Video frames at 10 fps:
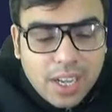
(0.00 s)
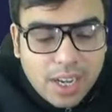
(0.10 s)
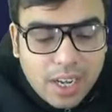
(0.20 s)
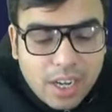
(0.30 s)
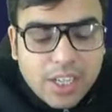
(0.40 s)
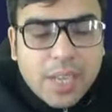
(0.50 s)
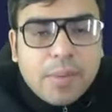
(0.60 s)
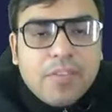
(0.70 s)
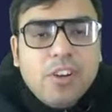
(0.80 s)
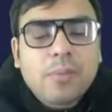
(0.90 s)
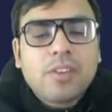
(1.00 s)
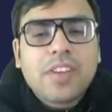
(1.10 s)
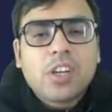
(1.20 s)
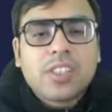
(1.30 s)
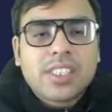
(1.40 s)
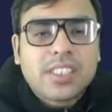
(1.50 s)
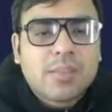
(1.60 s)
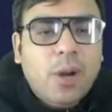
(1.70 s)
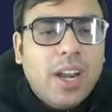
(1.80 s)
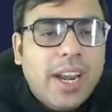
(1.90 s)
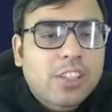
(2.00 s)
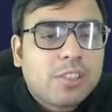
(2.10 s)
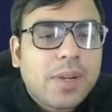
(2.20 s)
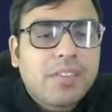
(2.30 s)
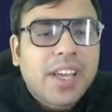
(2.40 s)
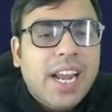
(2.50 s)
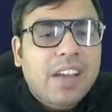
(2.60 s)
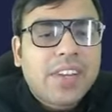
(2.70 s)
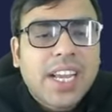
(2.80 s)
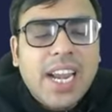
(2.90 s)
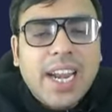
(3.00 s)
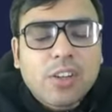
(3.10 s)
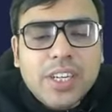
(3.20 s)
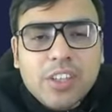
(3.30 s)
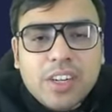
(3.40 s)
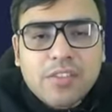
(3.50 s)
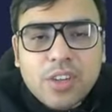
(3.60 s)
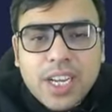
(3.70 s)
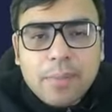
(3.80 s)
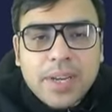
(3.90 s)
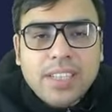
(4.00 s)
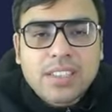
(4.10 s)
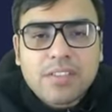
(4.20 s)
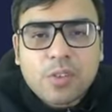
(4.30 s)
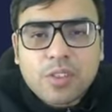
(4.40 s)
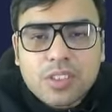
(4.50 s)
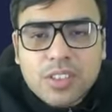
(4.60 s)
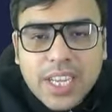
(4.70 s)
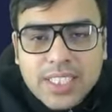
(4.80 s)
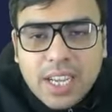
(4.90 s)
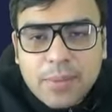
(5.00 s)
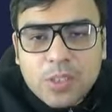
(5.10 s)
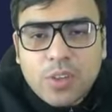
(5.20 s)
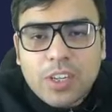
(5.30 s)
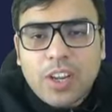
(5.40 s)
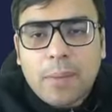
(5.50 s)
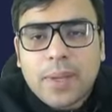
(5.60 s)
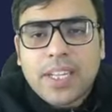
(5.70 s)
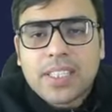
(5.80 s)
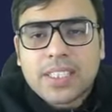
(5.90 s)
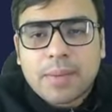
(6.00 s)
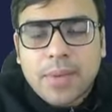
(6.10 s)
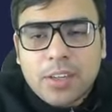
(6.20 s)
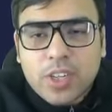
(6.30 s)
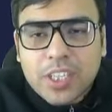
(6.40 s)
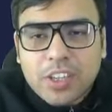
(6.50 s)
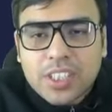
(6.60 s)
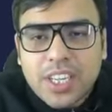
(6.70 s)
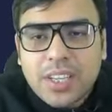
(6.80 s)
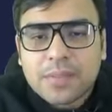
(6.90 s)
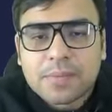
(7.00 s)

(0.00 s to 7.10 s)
Okay, before moving on, there's a small announcement. We are having a CLAT 2024 comprehensive course. The exam is going to happen in December 2023.